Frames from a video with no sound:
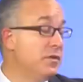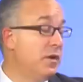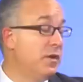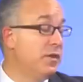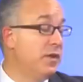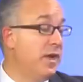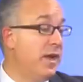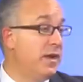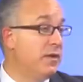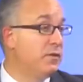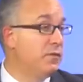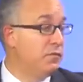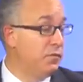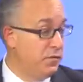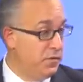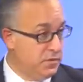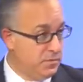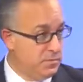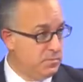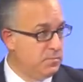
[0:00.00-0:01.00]
on the ankle,
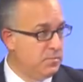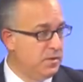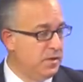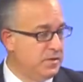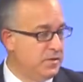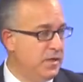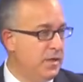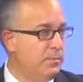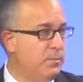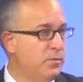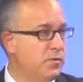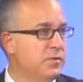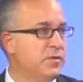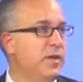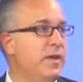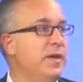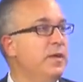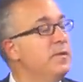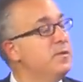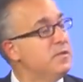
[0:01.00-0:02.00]
for this example, you're
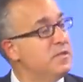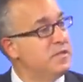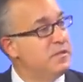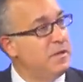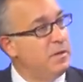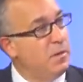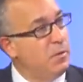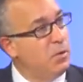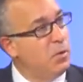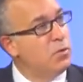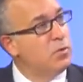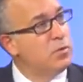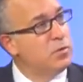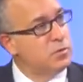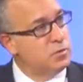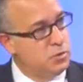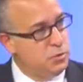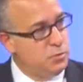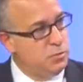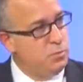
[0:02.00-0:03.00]
saying is it
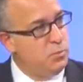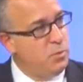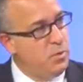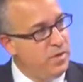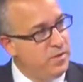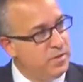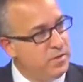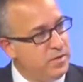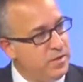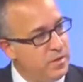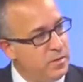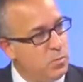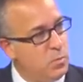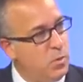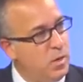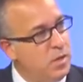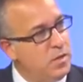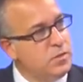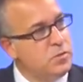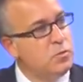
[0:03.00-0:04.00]
local to where the tick
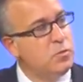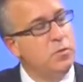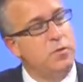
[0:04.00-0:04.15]
was,